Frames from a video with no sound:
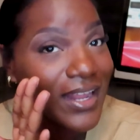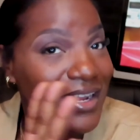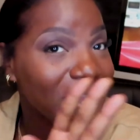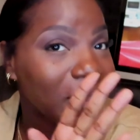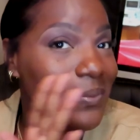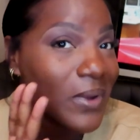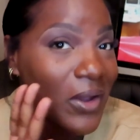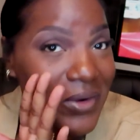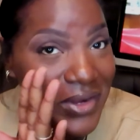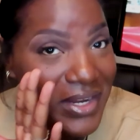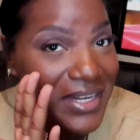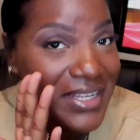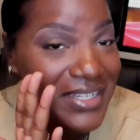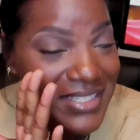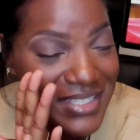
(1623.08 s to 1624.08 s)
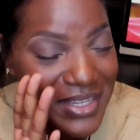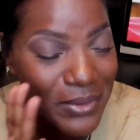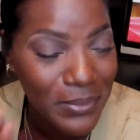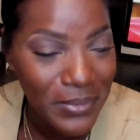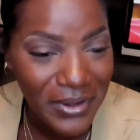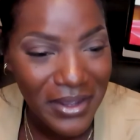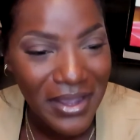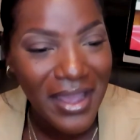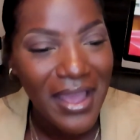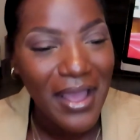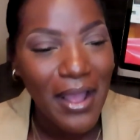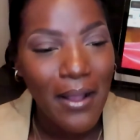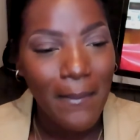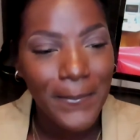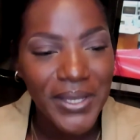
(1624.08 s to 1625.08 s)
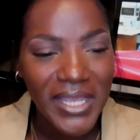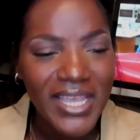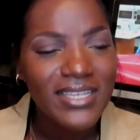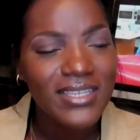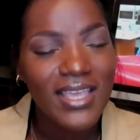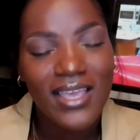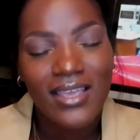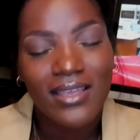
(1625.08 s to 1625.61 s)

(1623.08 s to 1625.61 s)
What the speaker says: come on in December. But it